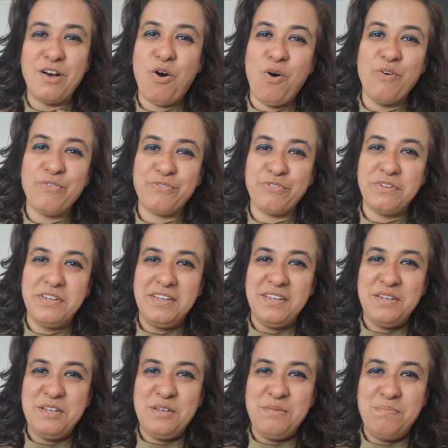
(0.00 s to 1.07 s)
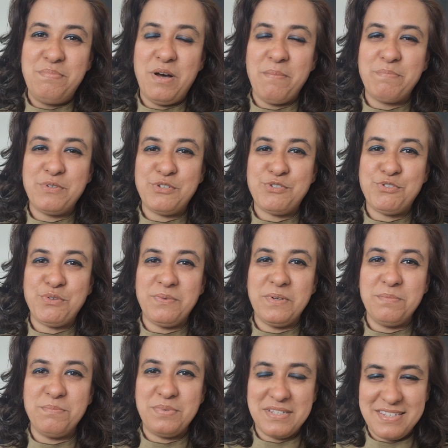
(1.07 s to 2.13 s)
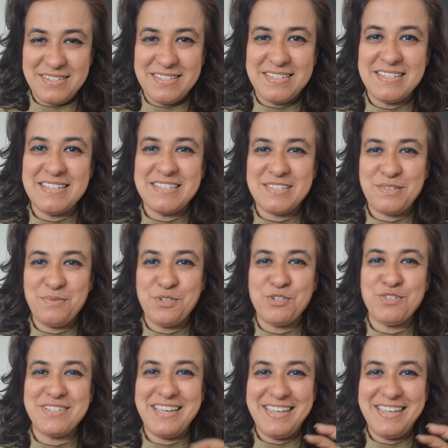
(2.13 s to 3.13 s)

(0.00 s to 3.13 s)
of purpose driven businesses, which is